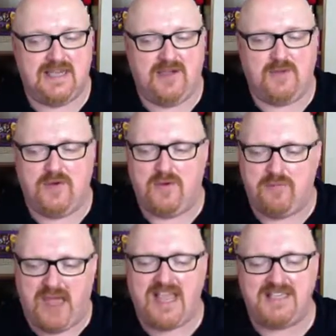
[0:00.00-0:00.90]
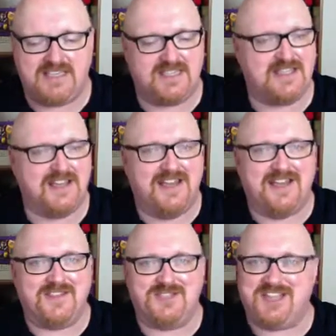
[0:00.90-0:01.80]
we were based,
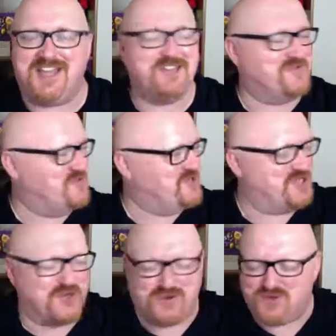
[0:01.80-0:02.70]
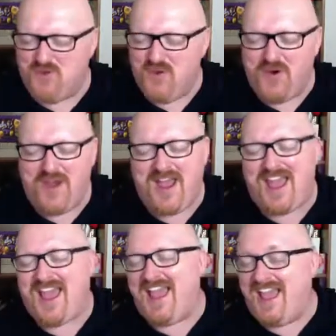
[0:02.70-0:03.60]
the station was tucked
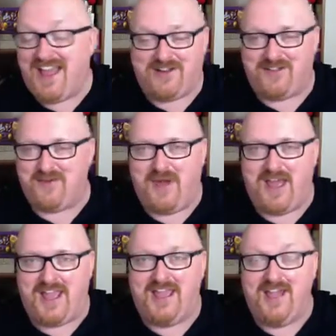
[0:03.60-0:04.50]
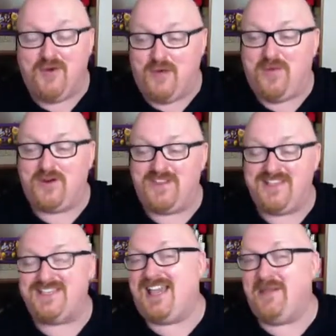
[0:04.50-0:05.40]
way out of the way. We were in the
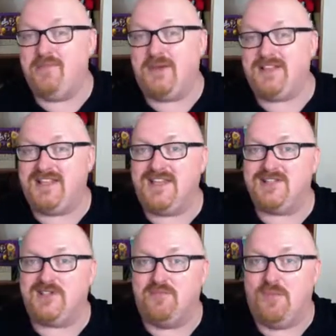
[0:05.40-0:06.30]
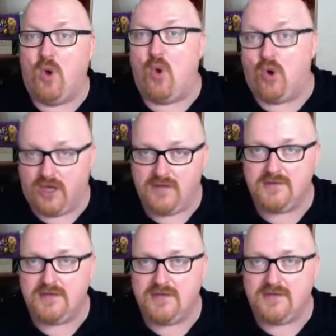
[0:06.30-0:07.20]
same building as the morgue.
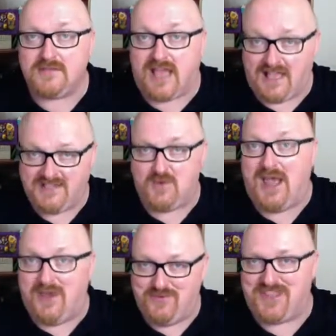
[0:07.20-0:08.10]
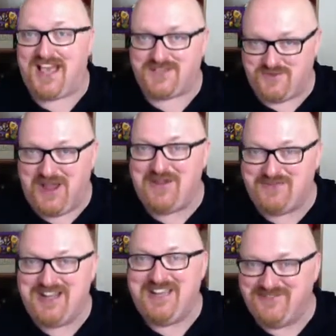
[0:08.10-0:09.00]
That's where
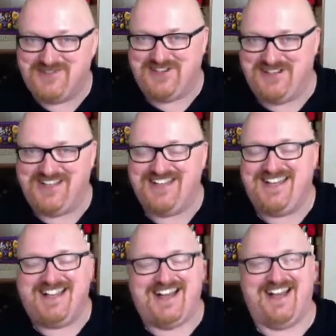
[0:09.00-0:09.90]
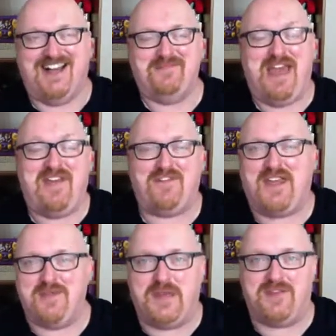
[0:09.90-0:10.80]
we were,
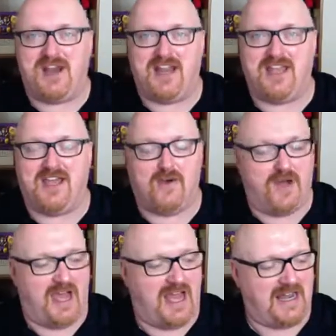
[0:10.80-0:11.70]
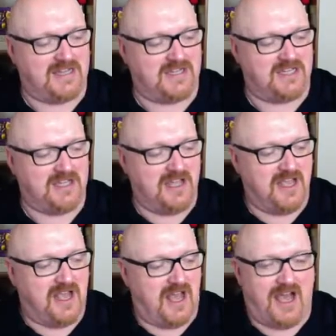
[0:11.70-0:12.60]
FAB Radio. And
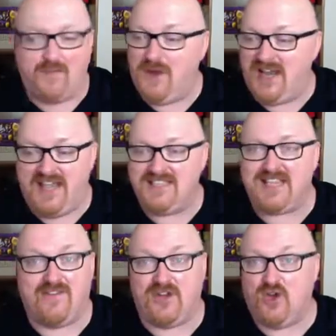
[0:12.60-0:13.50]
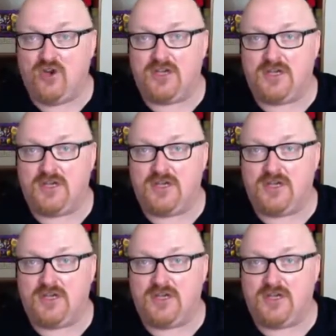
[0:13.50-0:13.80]
I went in to have a look,